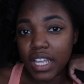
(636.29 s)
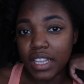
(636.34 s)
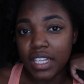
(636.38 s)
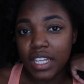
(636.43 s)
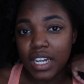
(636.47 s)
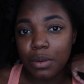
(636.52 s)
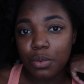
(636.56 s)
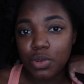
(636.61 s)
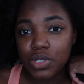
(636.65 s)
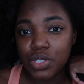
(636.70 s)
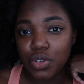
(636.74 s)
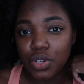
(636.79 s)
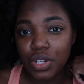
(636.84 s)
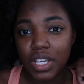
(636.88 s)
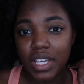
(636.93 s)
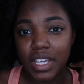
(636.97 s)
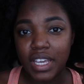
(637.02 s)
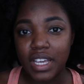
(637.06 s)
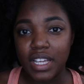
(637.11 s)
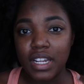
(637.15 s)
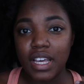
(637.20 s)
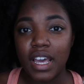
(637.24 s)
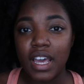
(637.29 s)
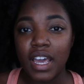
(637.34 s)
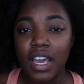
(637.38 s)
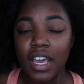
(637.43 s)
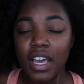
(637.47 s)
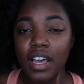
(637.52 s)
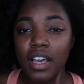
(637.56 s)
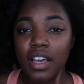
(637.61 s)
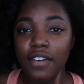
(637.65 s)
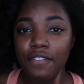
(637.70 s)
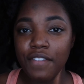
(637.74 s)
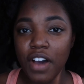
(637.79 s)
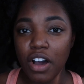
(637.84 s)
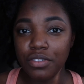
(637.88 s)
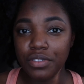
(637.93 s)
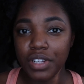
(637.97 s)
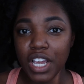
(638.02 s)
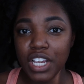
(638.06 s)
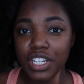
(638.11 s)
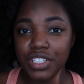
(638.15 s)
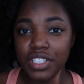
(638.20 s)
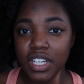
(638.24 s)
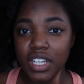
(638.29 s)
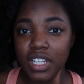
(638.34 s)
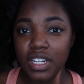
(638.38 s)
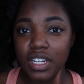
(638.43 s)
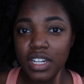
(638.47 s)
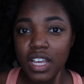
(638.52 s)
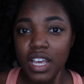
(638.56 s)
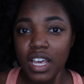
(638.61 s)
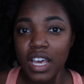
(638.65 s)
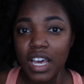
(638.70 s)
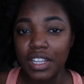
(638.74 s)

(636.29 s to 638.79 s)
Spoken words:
and then I was gonna get a foundation